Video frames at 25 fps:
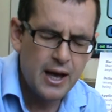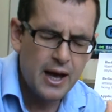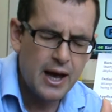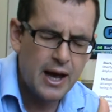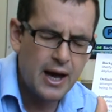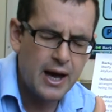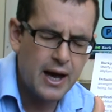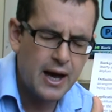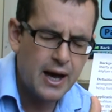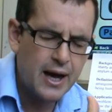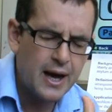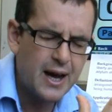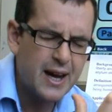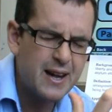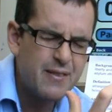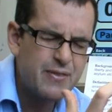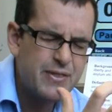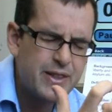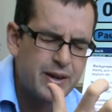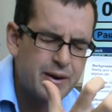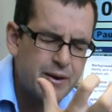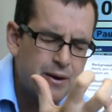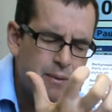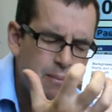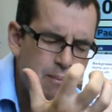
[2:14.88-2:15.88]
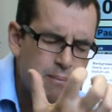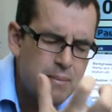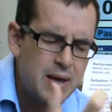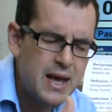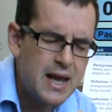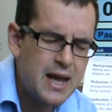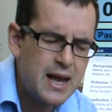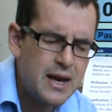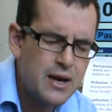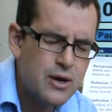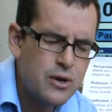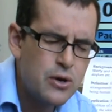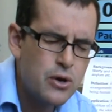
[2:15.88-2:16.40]
there are
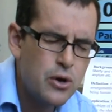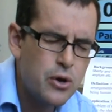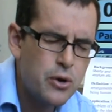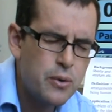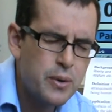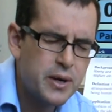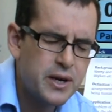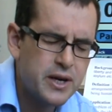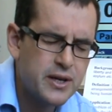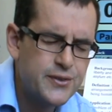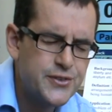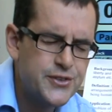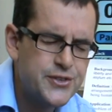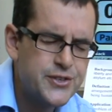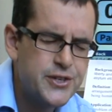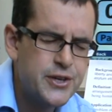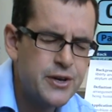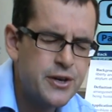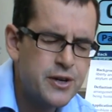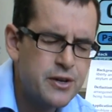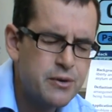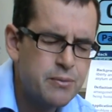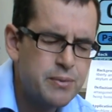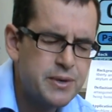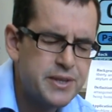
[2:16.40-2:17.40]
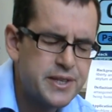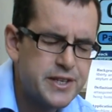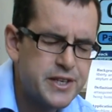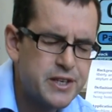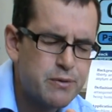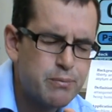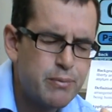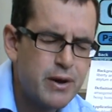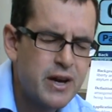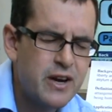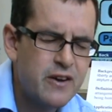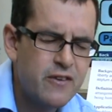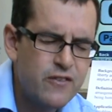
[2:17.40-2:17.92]
men who are concerned with the
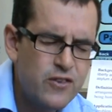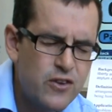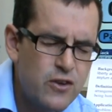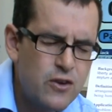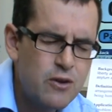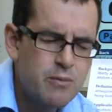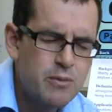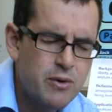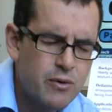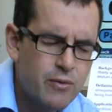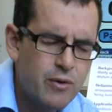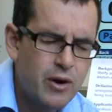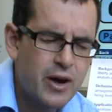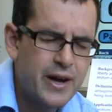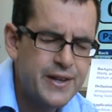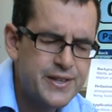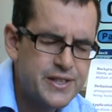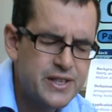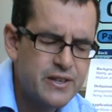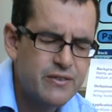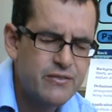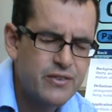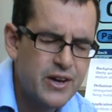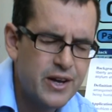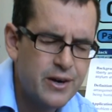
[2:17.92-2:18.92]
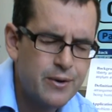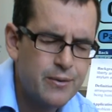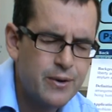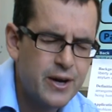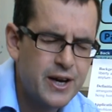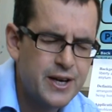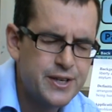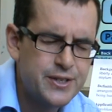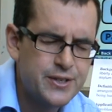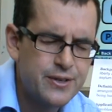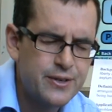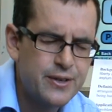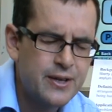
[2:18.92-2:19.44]
spread of human rights in
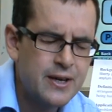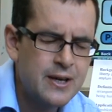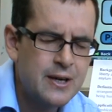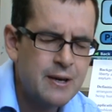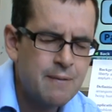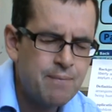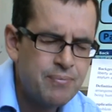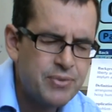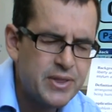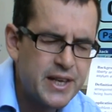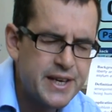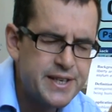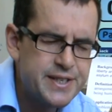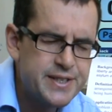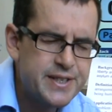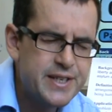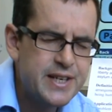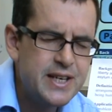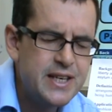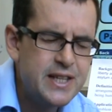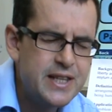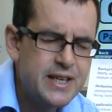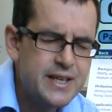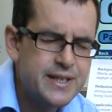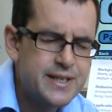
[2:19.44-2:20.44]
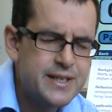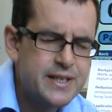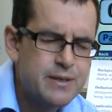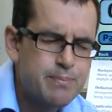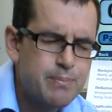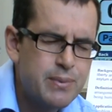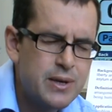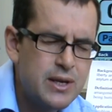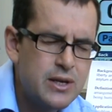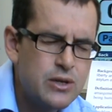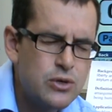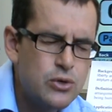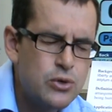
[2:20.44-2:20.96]
Vanuatu. They see these as
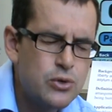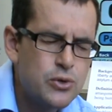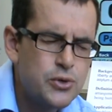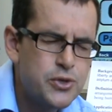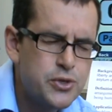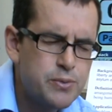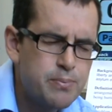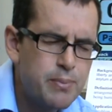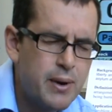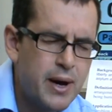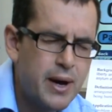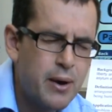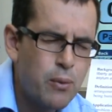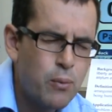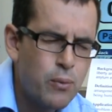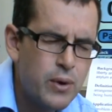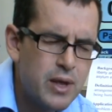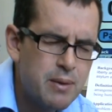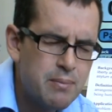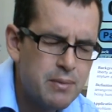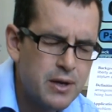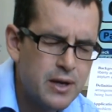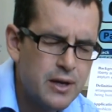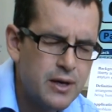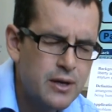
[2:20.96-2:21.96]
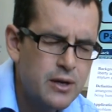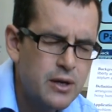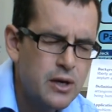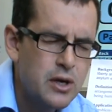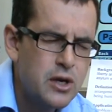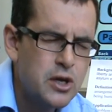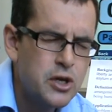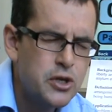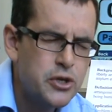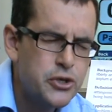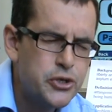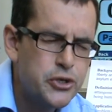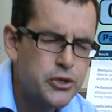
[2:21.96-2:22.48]
being used by women
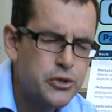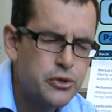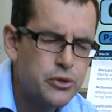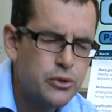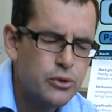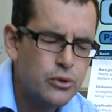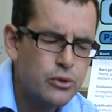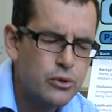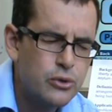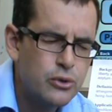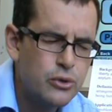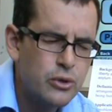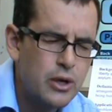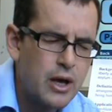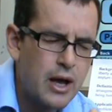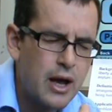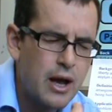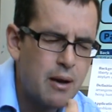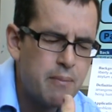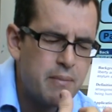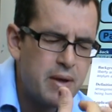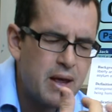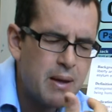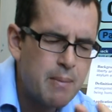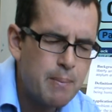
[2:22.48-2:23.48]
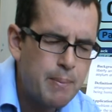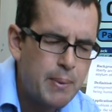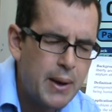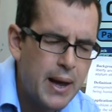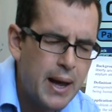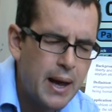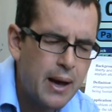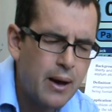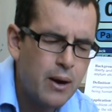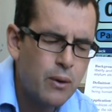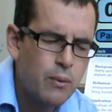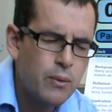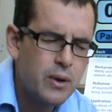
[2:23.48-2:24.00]
to
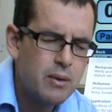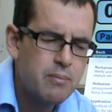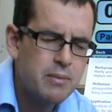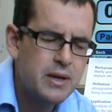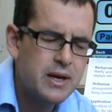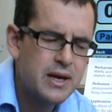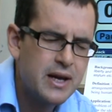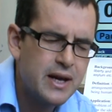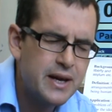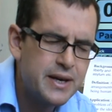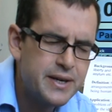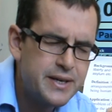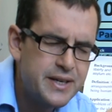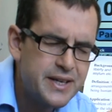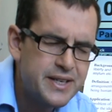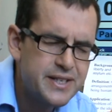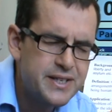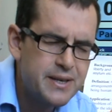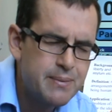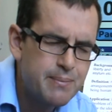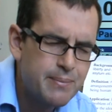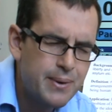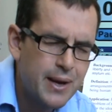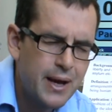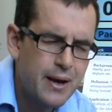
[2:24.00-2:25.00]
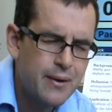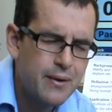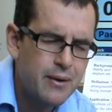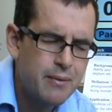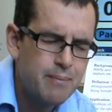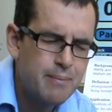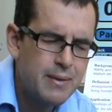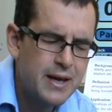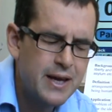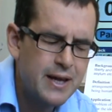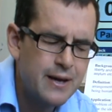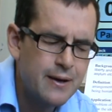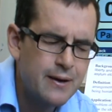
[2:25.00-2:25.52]
empower women and disempower
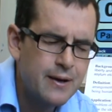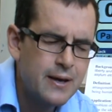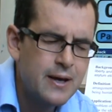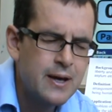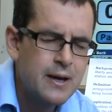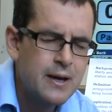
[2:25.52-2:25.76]
men.